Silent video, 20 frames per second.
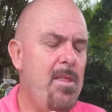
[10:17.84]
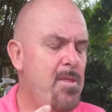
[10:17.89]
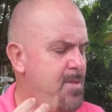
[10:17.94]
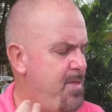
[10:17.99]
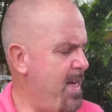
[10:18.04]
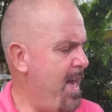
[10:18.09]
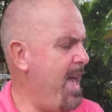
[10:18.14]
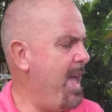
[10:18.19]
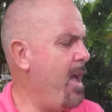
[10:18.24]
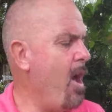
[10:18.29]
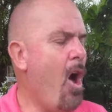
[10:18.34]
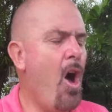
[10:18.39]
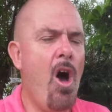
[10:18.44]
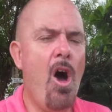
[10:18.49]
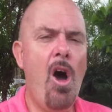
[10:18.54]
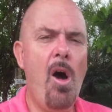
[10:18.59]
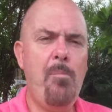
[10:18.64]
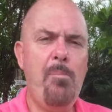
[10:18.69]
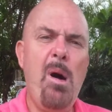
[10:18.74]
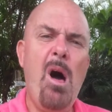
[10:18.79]
they
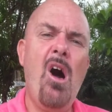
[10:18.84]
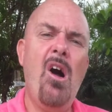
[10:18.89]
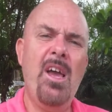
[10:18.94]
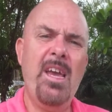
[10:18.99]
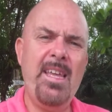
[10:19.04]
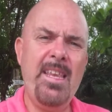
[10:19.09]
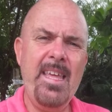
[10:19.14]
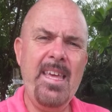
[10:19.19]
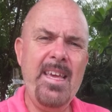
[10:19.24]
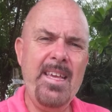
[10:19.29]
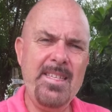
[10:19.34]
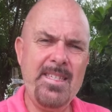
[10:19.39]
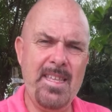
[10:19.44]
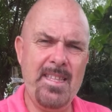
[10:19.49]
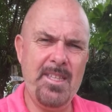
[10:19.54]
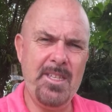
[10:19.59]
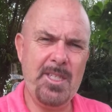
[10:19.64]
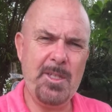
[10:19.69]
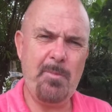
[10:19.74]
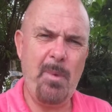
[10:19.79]
are pioneers in
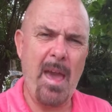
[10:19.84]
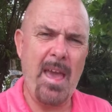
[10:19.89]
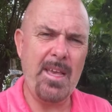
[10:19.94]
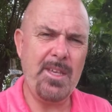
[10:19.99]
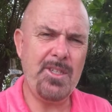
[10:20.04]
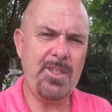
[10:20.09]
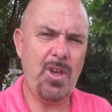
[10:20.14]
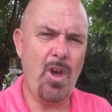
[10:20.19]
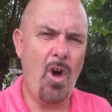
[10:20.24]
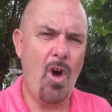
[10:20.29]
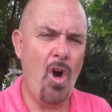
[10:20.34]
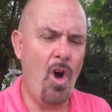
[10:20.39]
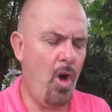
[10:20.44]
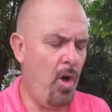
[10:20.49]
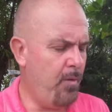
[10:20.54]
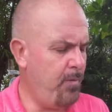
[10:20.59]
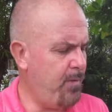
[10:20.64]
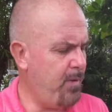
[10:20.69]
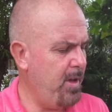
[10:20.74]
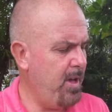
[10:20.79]
the space
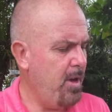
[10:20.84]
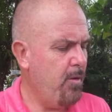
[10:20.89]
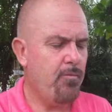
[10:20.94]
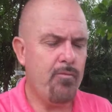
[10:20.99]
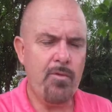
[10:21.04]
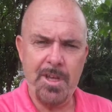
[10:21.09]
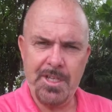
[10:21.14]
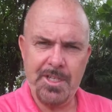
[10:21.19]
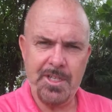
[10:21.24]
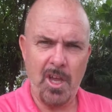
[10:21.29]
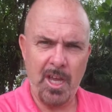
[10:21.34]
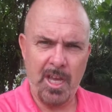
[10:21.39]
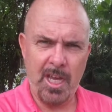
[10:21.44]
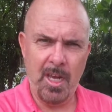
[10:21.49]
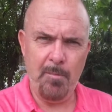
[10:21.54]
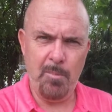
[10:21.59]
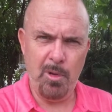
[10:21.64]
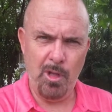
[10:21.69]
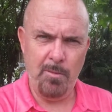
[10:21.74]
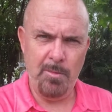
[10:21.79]
of
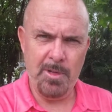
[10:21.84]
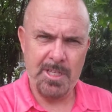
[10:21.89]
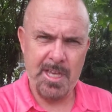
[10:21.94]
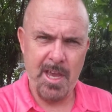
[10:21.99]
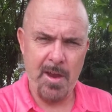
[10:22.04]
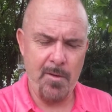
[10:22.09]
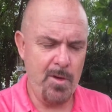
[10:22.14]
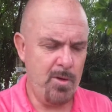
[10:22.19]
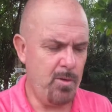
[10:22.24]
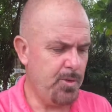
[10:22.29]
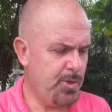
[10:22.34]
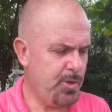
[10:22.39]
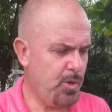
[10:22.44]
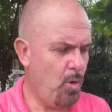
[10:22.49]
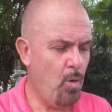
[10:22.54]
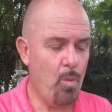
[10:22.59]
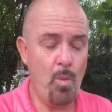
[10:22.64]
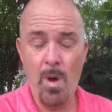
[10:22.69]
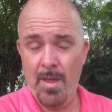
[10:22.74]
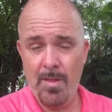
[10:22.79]
recyclable materials,
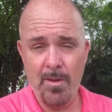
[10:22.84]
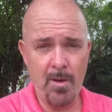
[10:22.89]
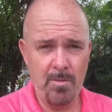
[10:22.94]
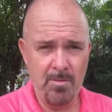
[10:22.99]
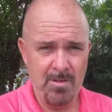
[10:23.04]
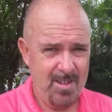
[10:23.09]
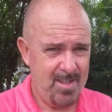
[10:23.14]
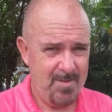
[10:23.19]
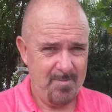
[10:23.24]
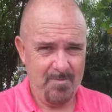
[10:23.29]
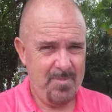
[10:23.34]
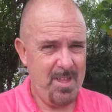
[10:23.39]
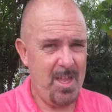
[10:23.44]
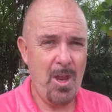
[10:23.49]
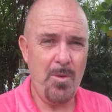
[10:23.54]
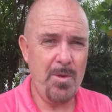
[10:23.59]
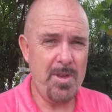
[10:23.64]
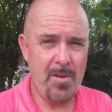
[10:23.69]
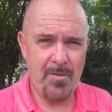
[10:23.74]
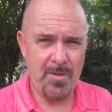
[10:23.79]
or whether they're
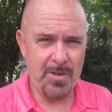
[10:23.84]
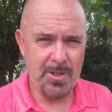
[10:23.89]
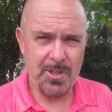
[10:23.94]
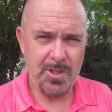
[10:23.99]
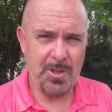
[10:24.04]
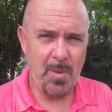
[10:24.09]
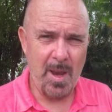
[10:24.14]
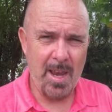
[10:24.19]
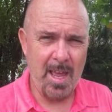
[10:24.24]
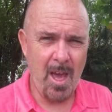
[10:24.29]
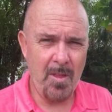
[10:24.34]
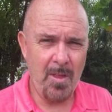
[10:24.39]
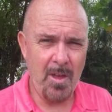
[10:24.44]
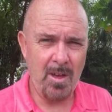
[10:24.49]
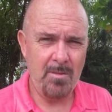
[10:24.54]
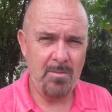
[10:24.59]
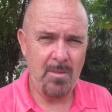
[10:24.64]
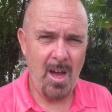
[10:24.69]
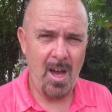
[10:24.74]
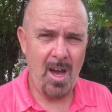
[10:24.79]
no different to any other
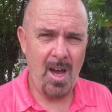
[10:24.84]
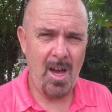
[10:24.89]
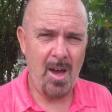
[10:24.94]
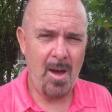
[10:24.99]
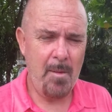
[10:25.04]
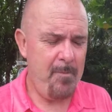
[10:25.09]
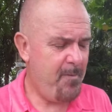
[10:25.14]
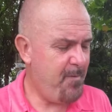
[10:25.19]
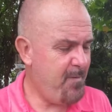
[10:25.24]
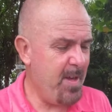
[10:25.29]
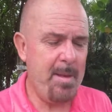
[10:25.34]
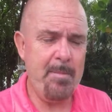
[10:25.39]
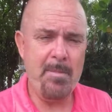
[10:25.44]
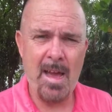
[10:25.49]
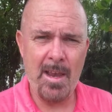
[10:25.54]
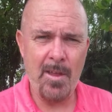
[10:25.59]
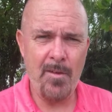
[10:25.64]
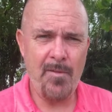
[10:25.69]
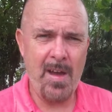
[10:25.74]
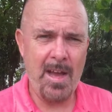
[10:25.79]
fin
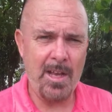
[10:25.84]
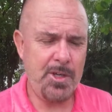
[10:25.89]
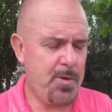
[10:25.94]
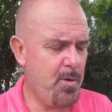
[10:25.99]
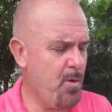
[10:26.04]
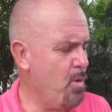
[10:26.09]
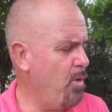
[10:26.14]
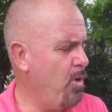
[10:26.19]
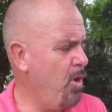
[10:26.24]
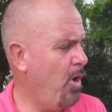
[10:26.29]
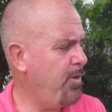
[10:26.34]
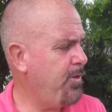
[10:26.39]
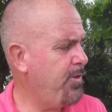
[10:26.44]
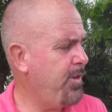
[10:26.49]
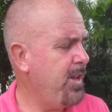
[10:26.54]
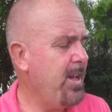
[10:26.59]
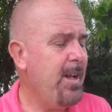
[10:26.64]
manufacturer or not.